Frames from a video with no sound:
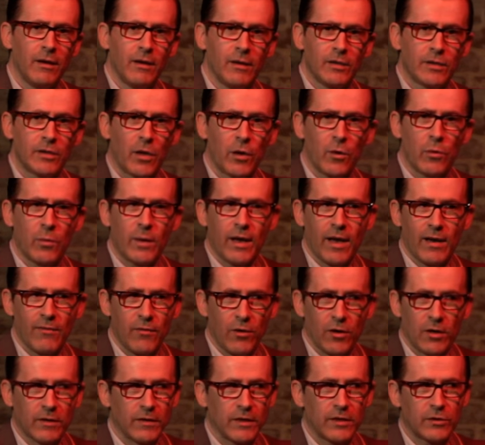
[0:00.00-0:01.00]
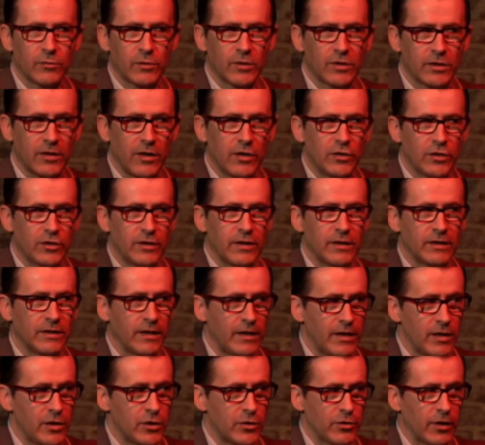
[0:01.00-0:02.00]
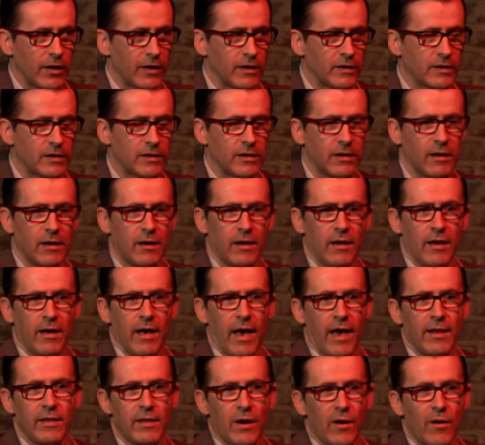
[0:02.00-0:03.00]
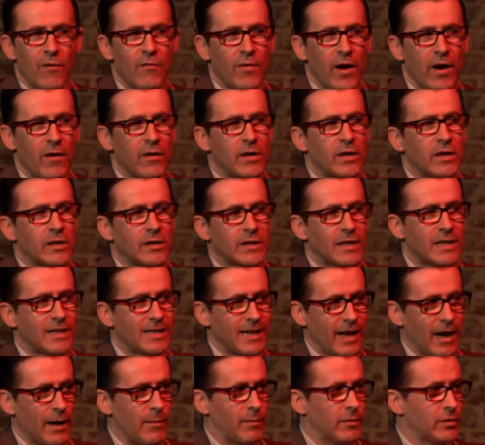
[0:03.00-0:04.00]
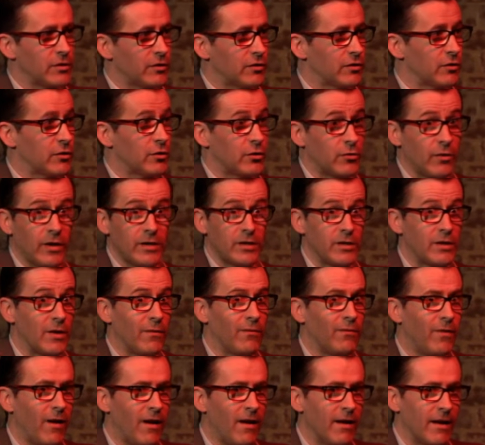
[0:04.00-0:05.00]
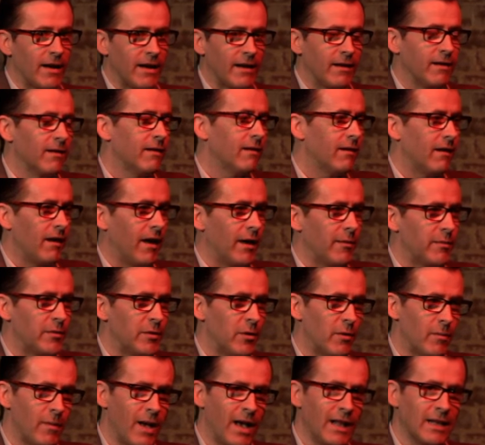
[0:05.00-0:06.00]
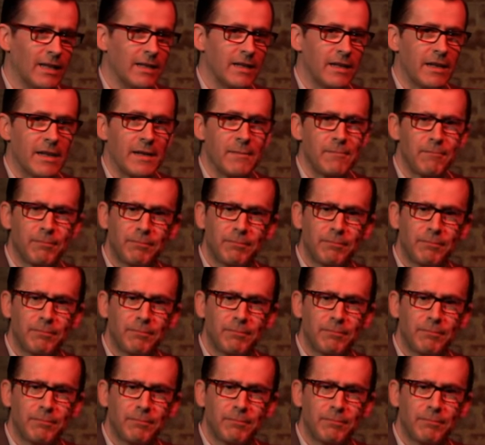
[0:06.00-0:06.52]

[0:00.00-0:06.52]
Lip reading: So we have all of this research and this interest, and there are various attempts to try to define abnormality.